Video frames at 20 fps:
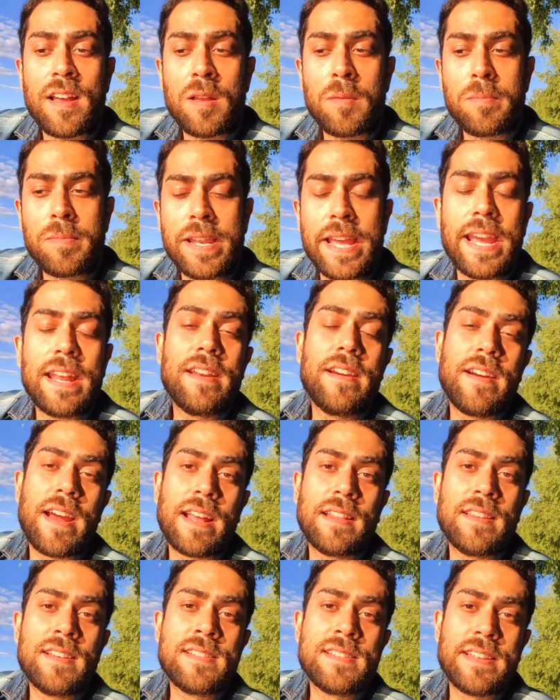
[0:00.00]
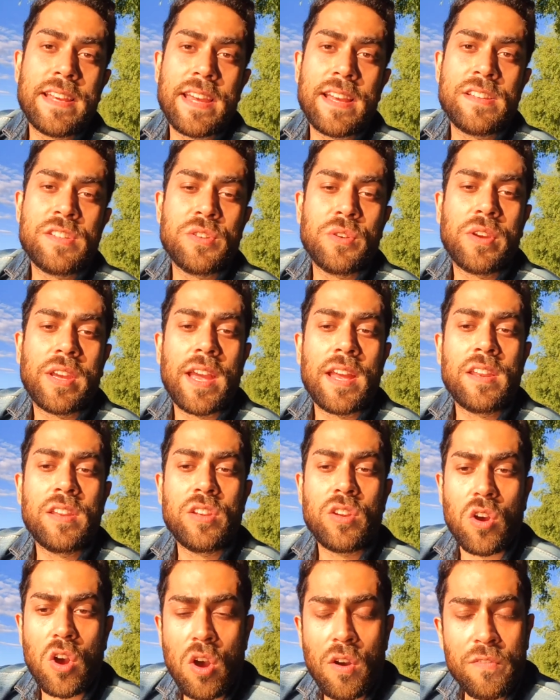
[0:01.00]
later at the stage, you
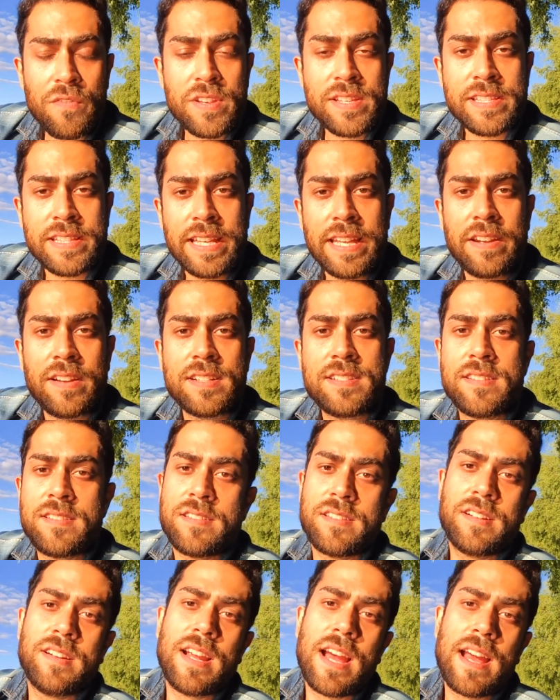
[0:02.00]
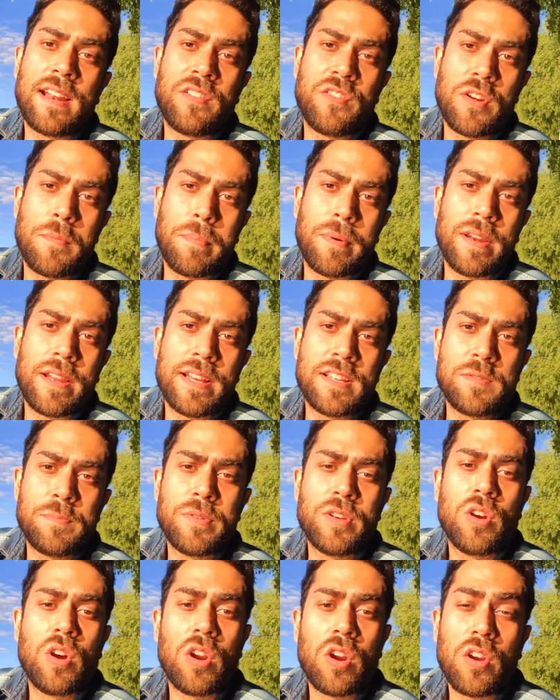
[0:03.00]
can obviously register at triple
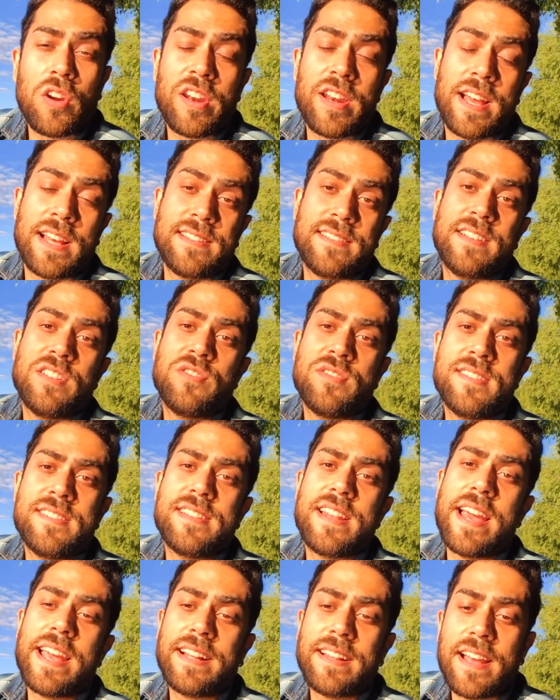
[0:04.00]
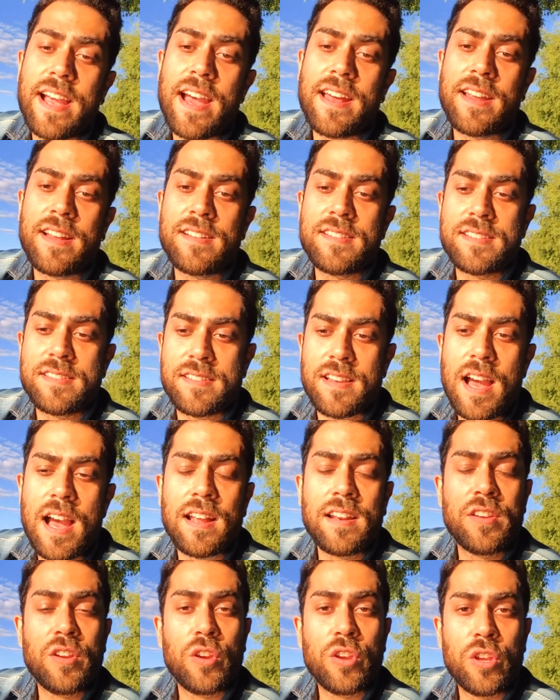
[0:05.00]
SB or organizations like that and
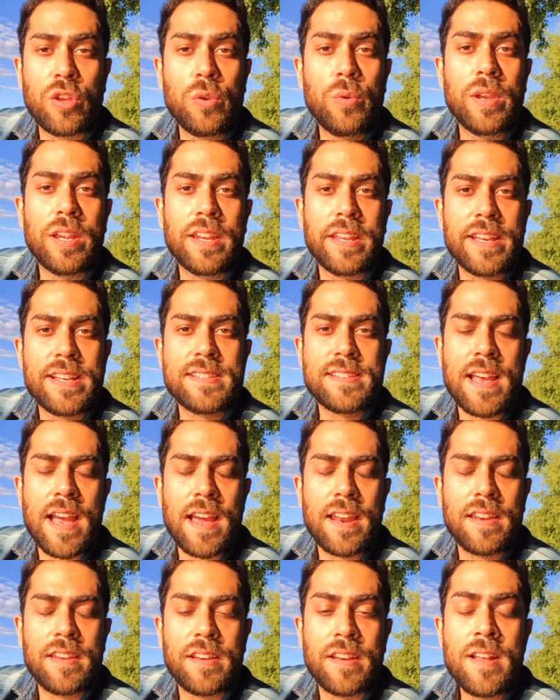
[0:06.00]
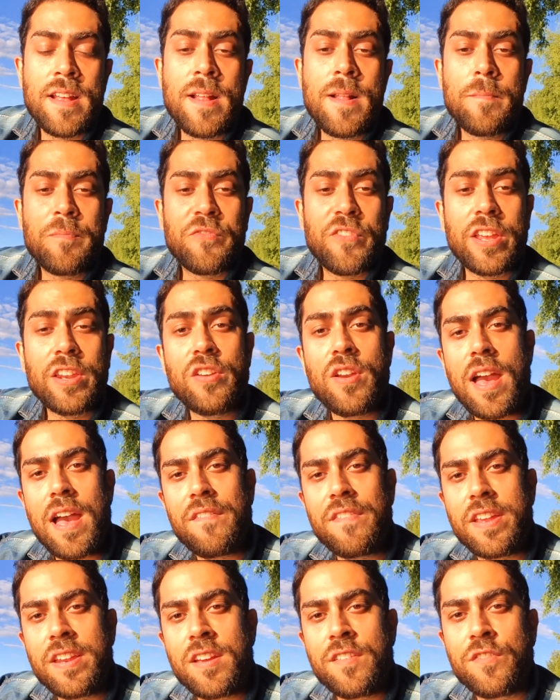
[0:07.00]
start your queuing days. And when you
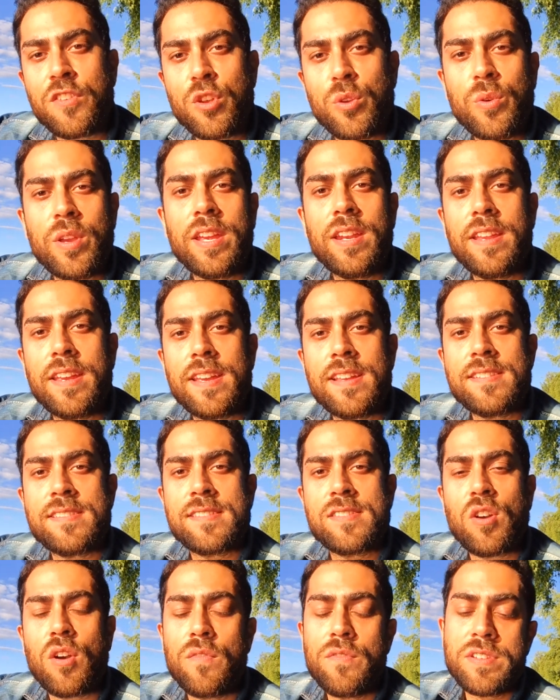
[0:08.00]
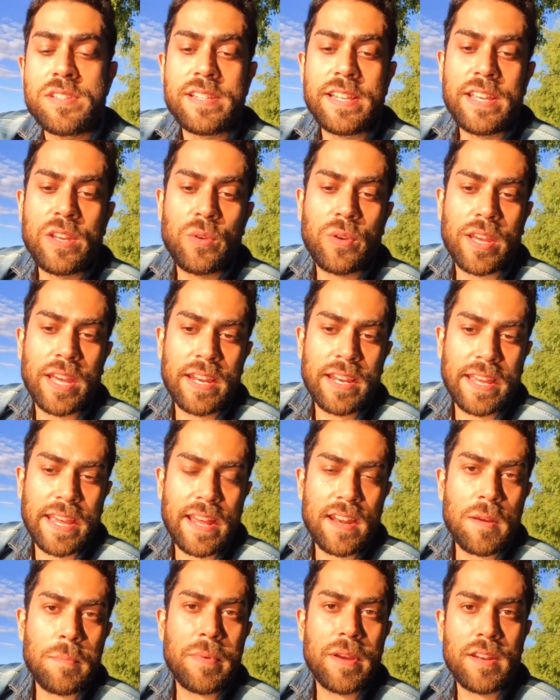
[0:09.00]
have enough queuing days, obviously you can
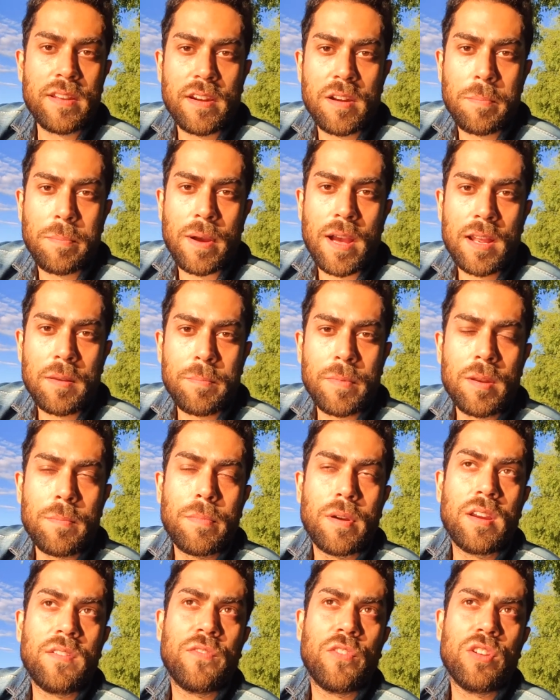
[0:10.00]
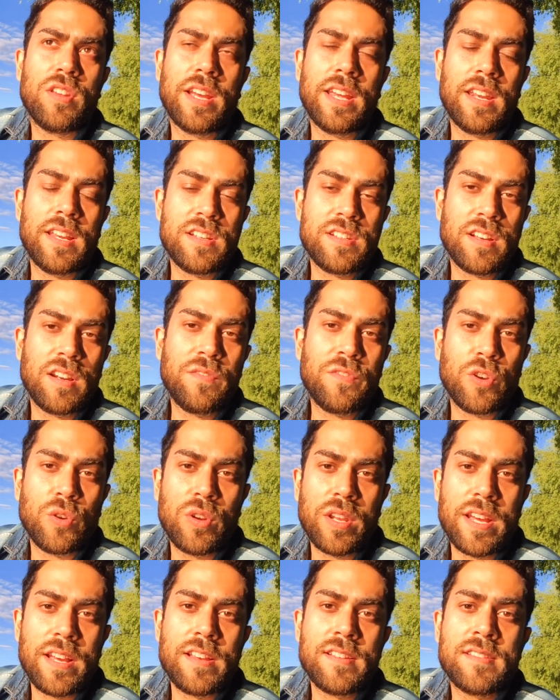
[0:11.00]
get a better apartment, but for the initial few
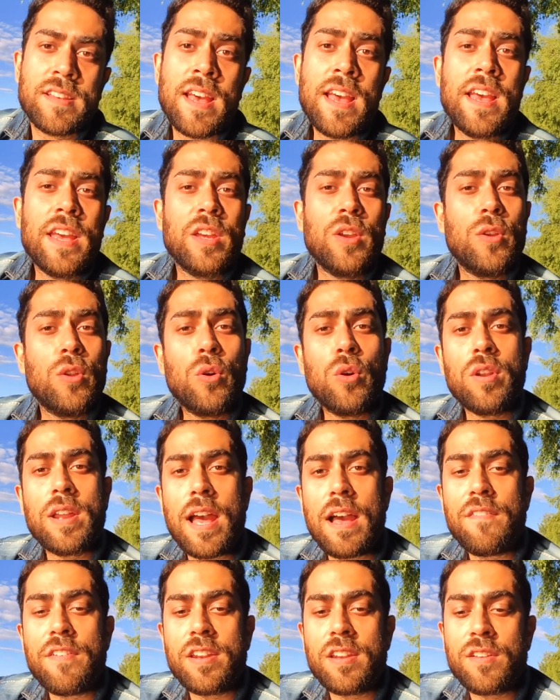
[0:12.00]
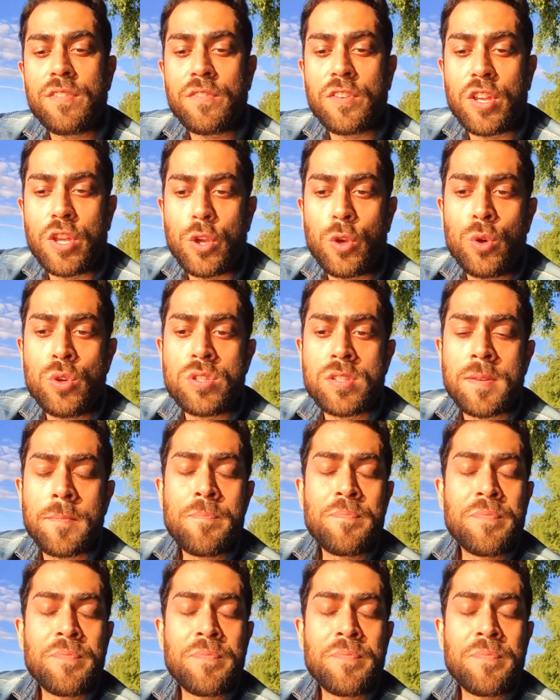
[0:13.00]
days you don't have enough queues